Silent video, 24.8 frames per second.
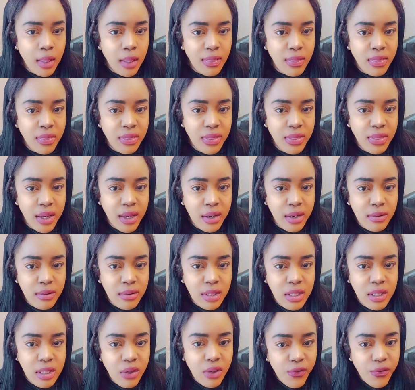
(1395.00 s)
there's
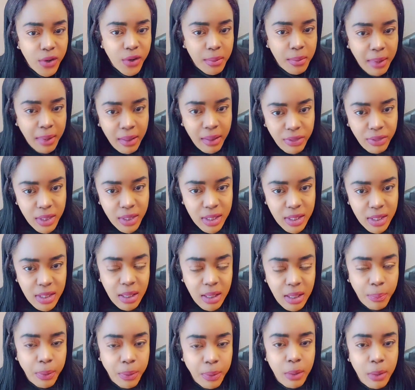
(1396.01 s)
different methods
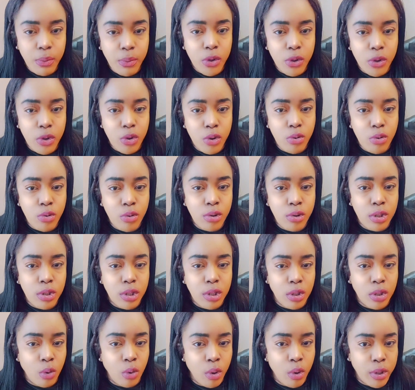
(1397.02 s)
that people use
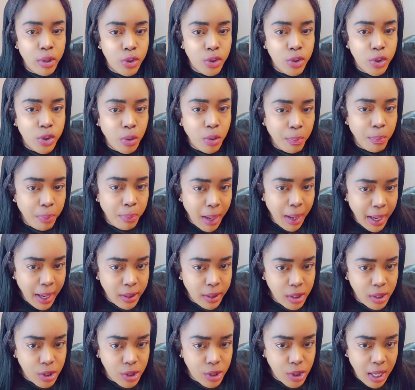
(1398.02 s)
in order to bind
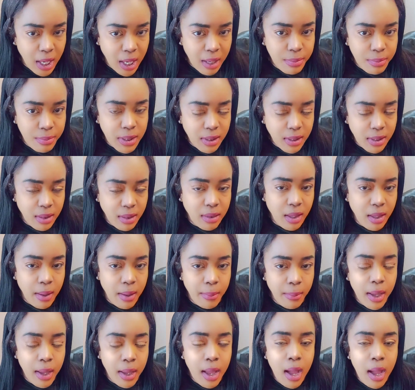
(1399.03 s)
a job to
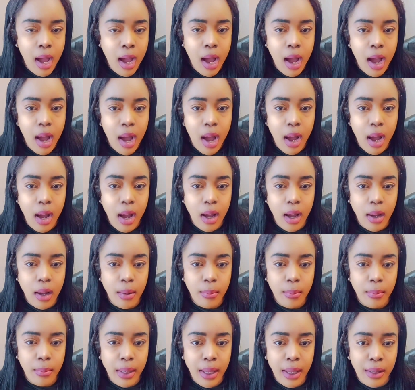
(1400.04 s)
them.
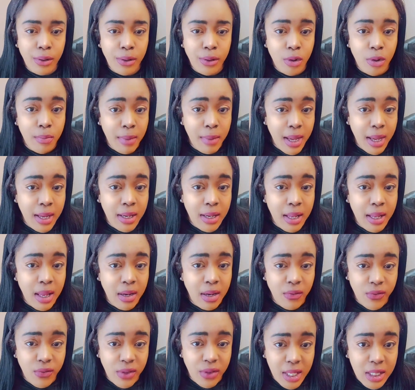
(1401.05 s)
And
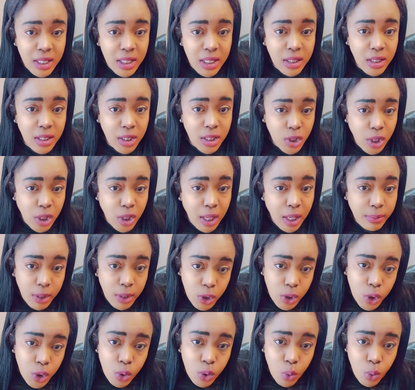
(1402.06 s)
if this is the job
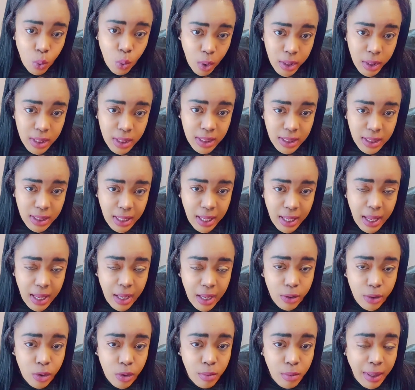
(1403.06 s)
that you want to stay
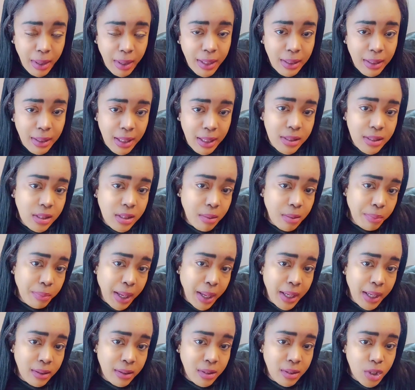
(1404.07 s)
at, you may need to
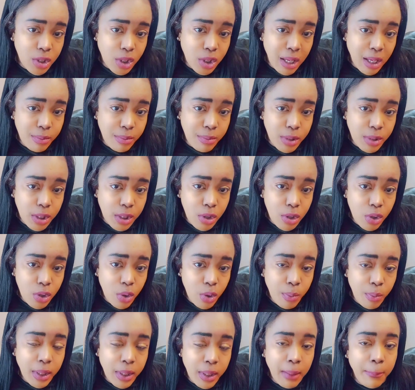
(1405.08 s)
bind the job to you.
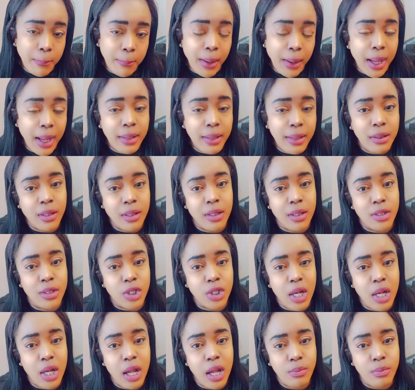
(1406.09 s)
But if binding a
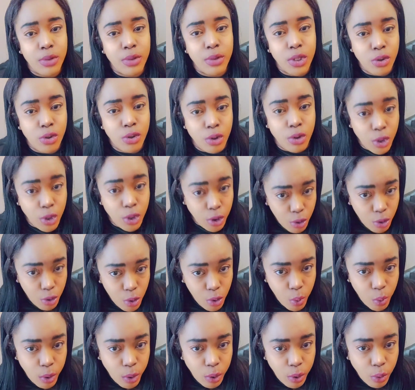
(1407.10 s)
job to you
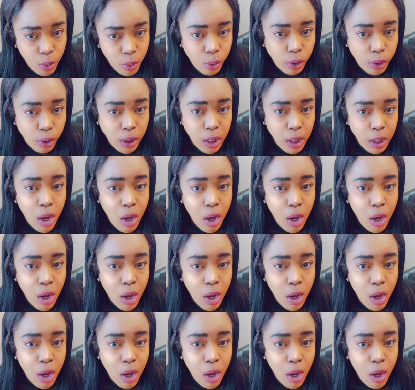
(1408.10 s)
would only